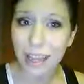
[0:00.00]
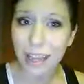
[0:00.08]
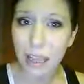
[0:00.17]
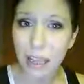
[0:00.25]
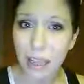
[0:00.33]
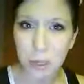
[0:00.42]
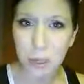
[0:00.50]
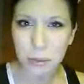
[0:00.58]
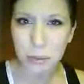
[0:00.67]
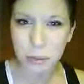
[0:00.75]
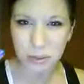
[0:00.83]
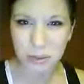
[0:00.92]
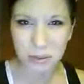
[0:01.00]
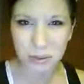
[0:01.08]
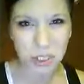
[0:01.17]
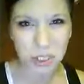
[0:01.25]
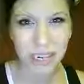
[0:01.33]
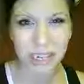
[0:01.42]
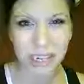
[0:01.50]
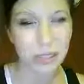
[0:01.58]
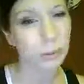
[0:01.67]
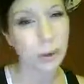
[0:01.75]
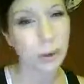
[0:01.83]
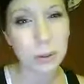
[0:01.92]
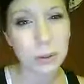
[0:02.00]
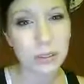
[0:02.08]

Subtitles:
it and make it so it doesn't look shiny and gross.